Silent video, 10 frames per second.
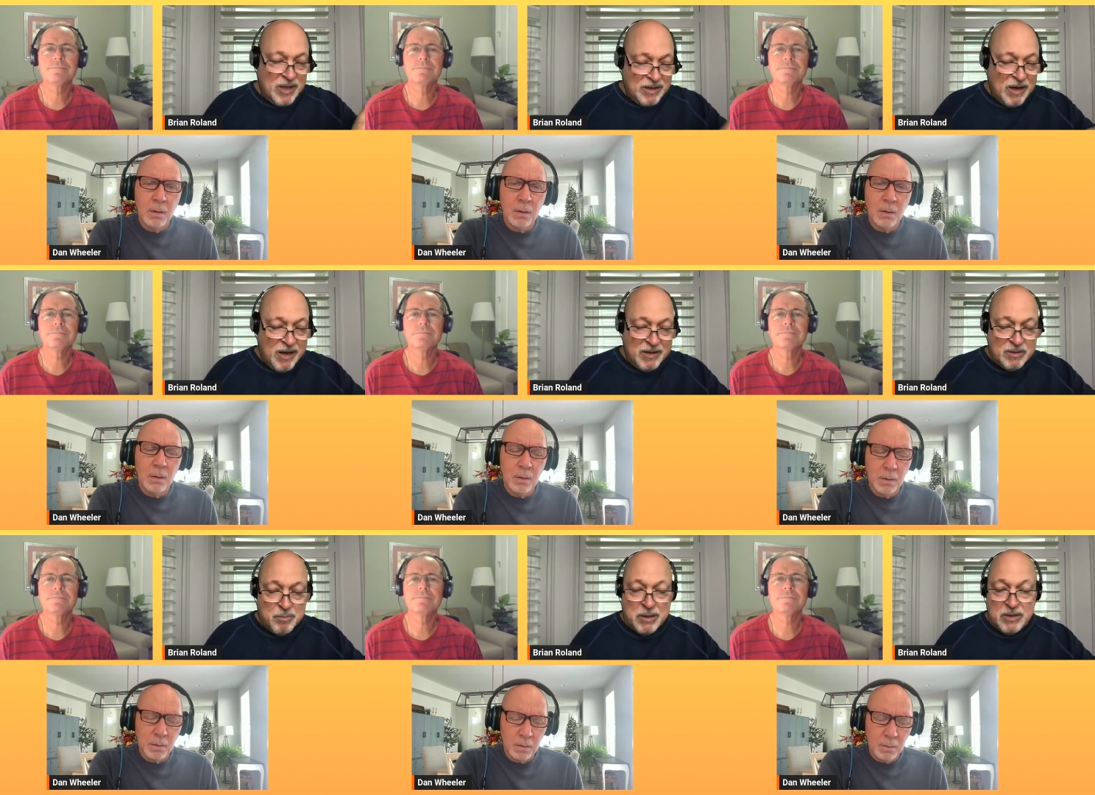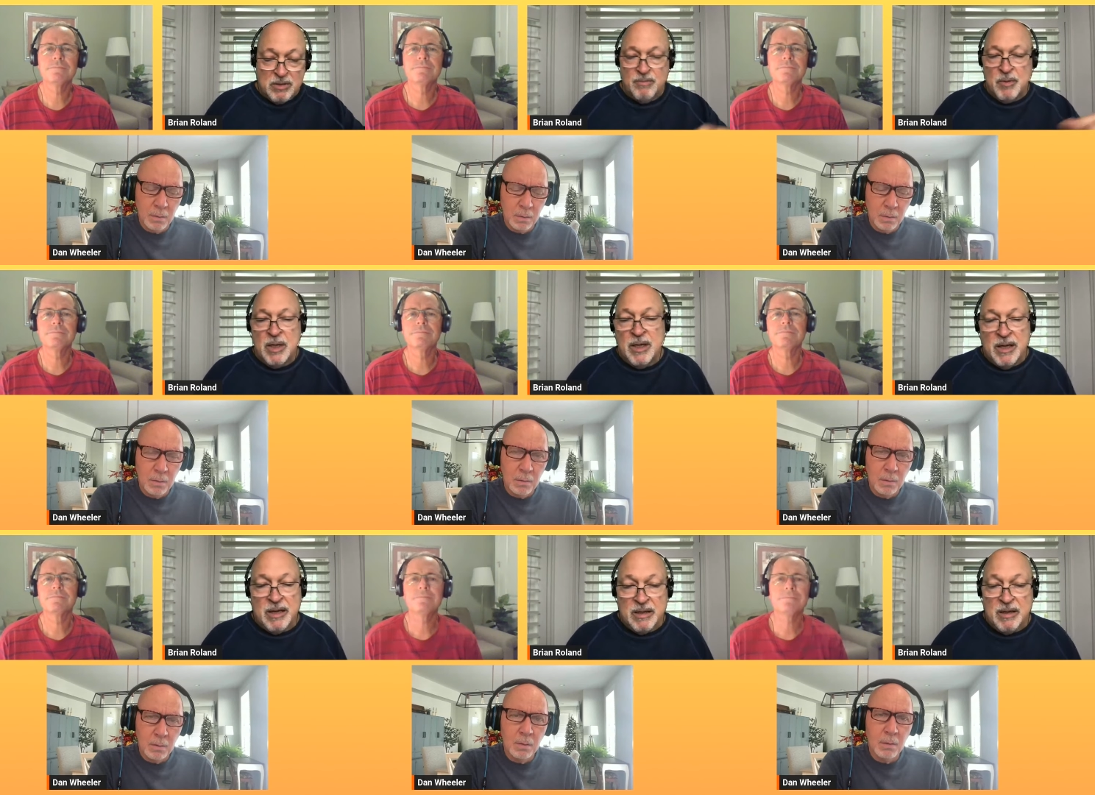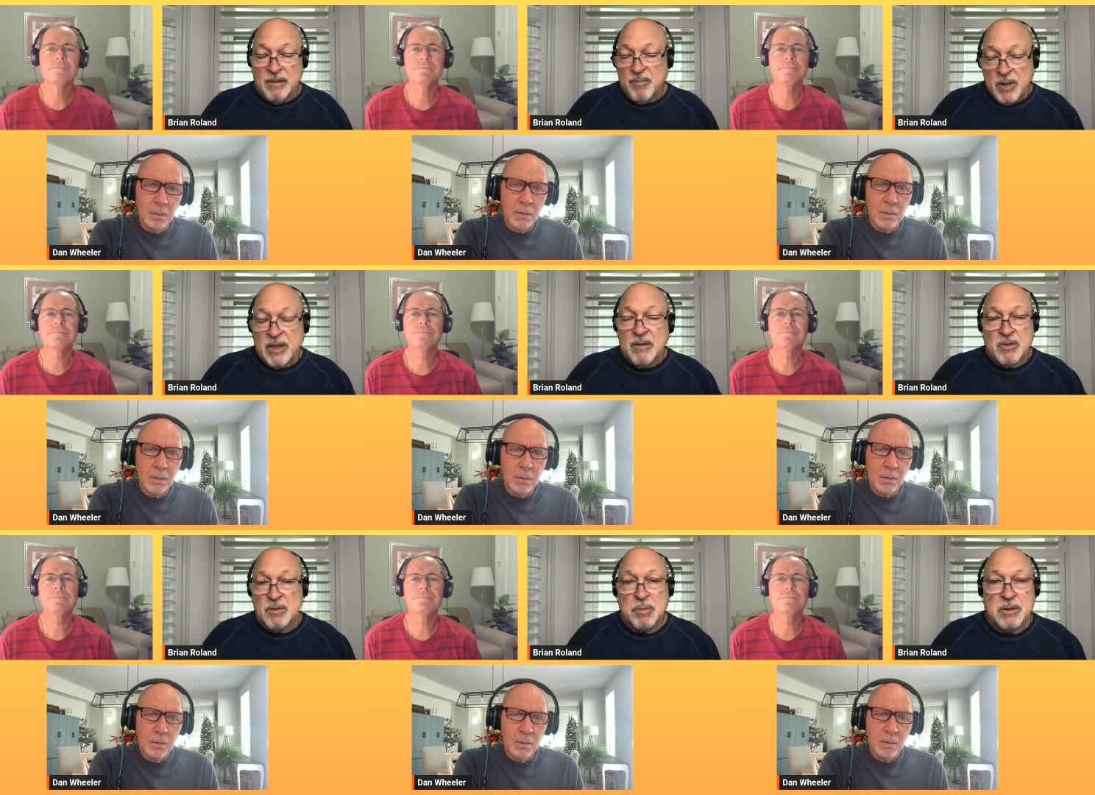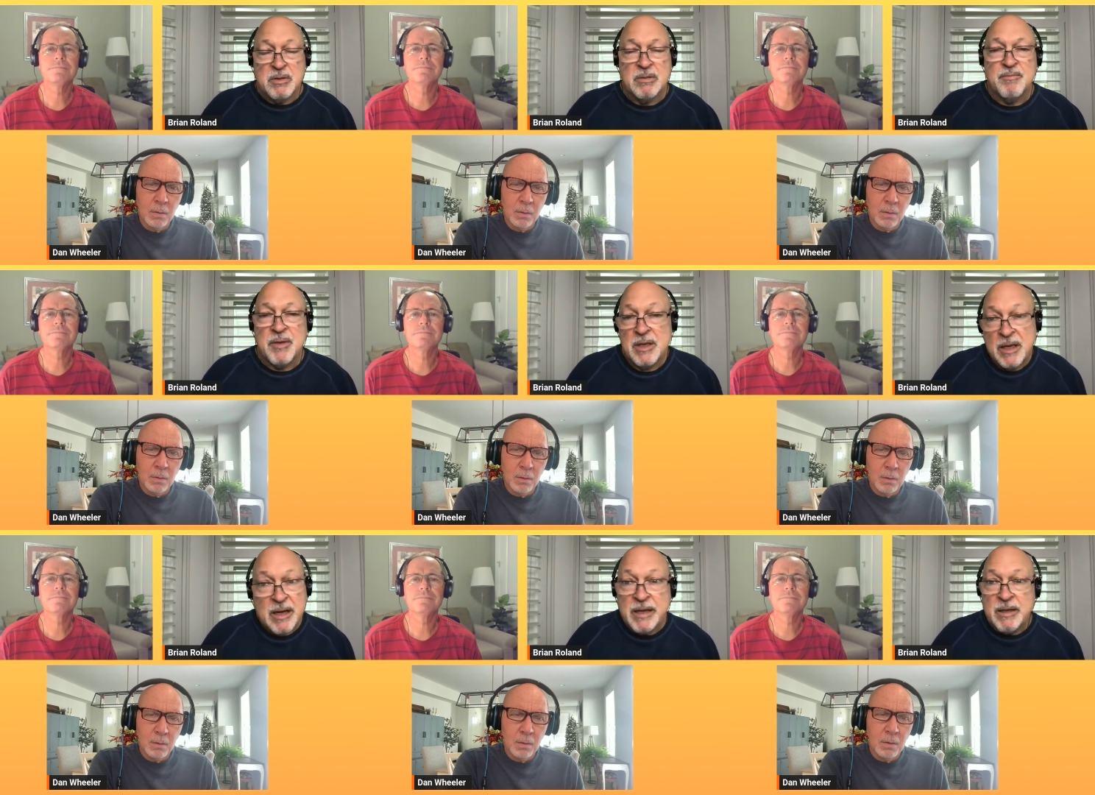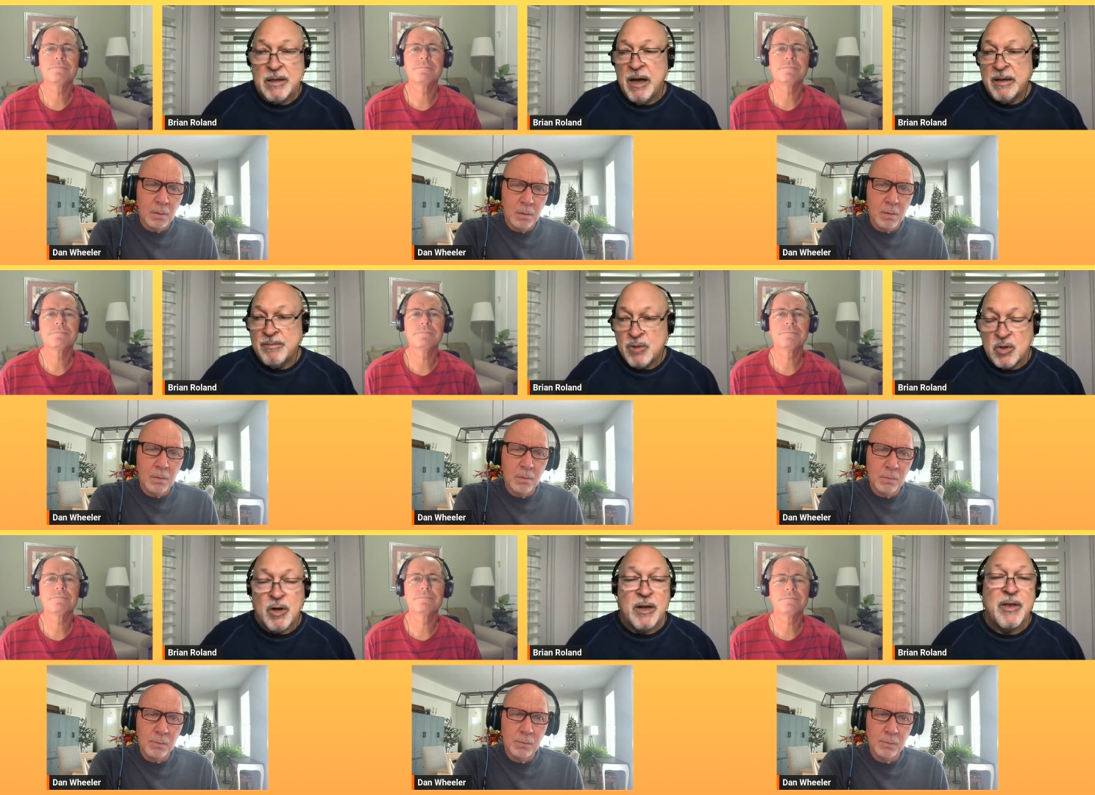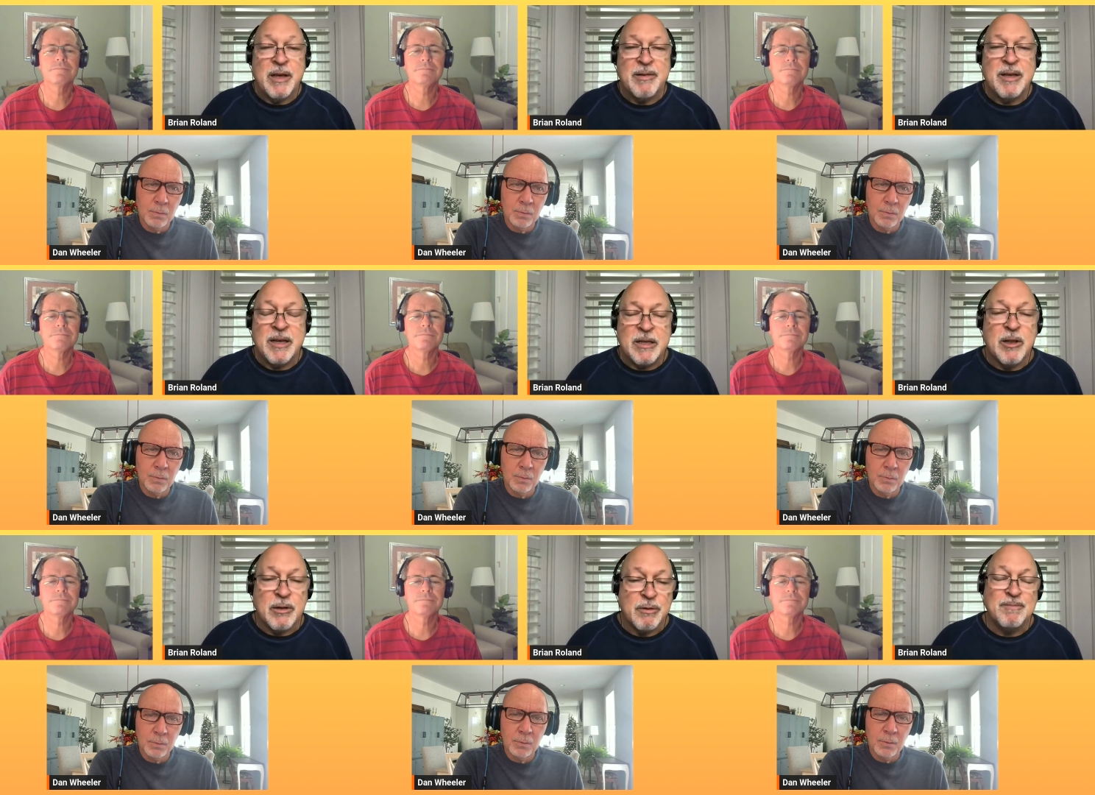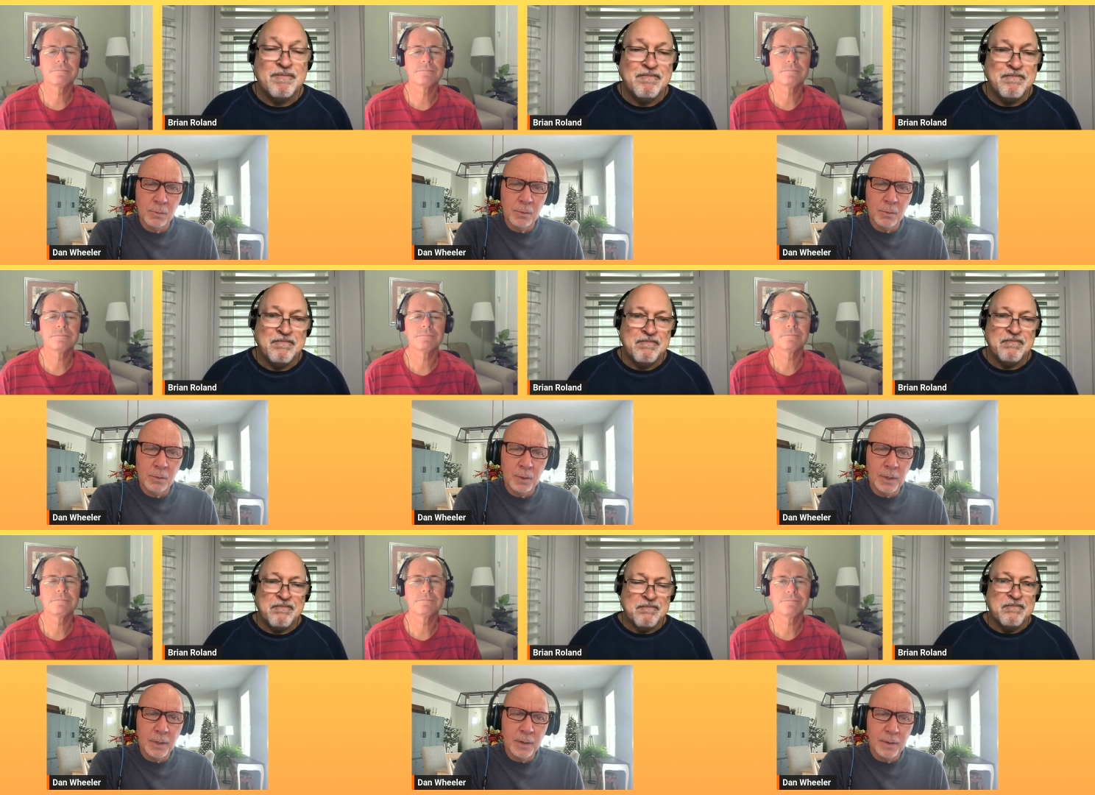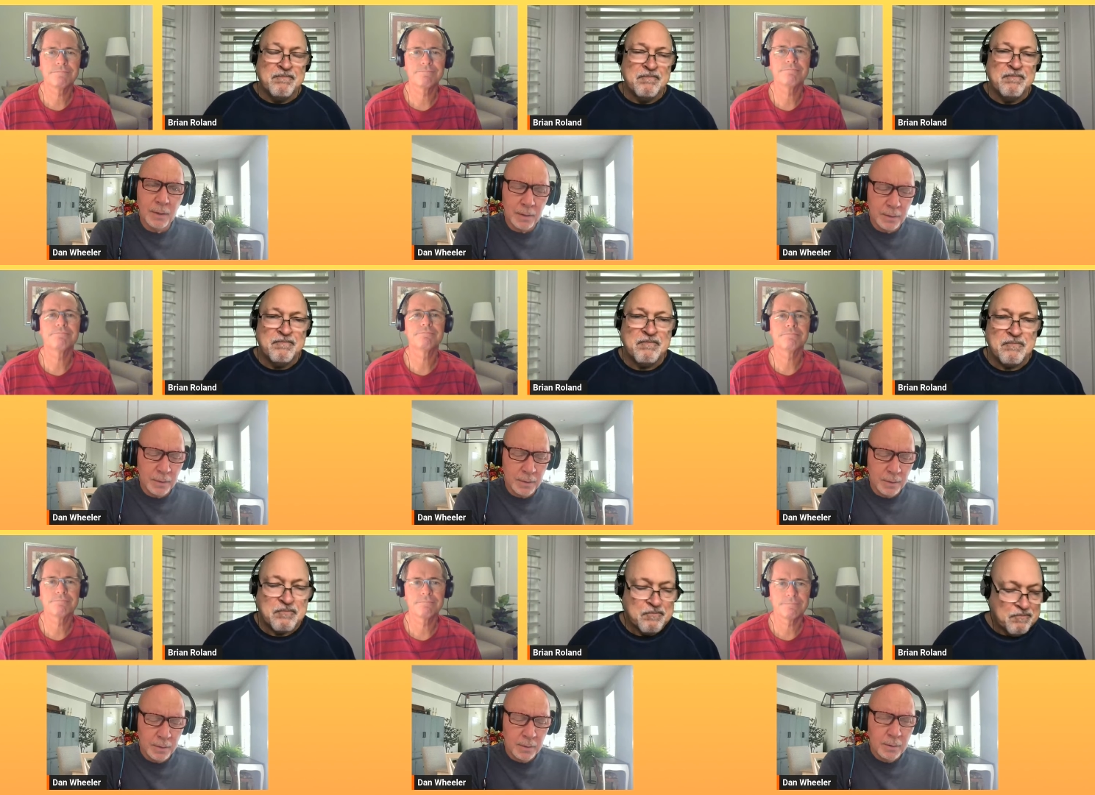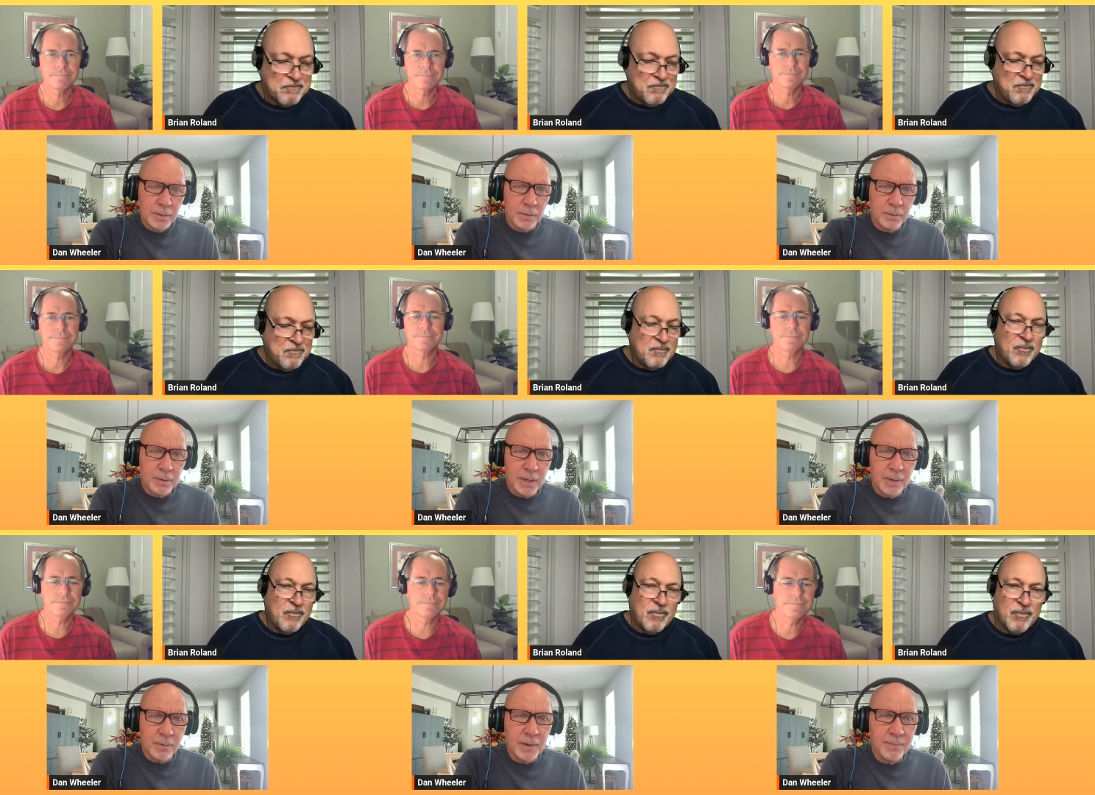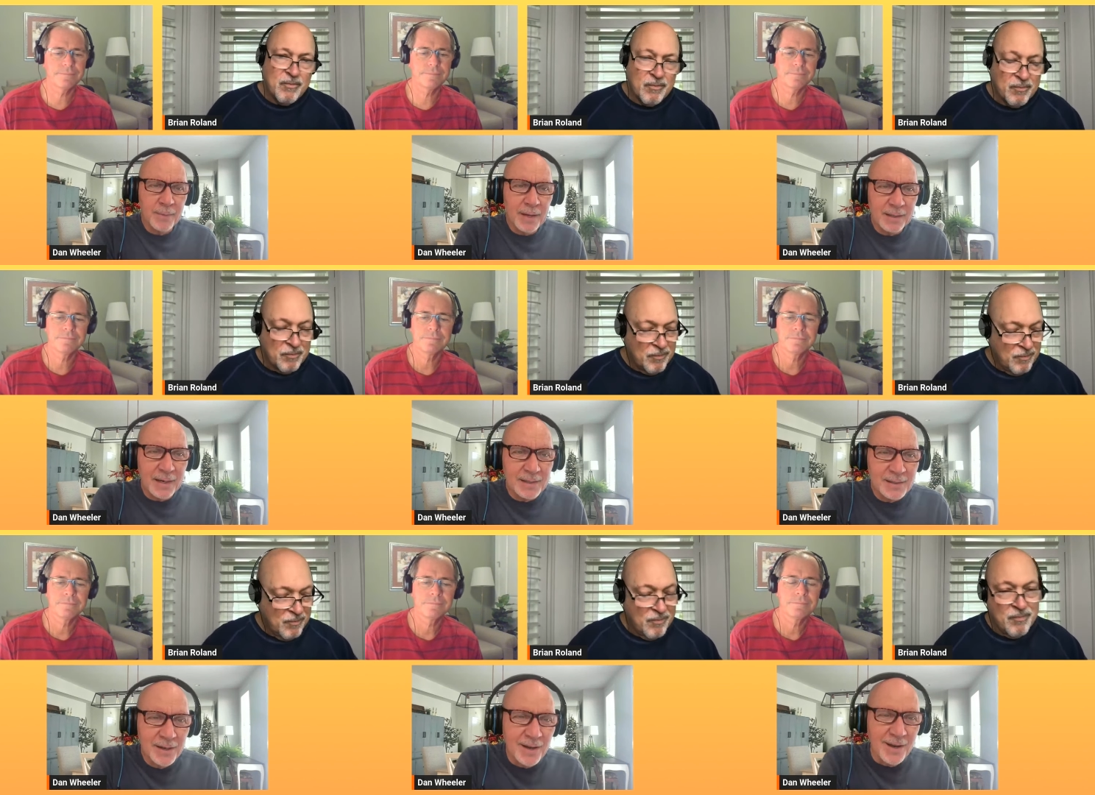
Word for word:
Speaker 1: that God is peace and um, he gives us peace. And I, I stood on that and he
Speaker 2: delivered. Yeah. Okay, well, man, guys,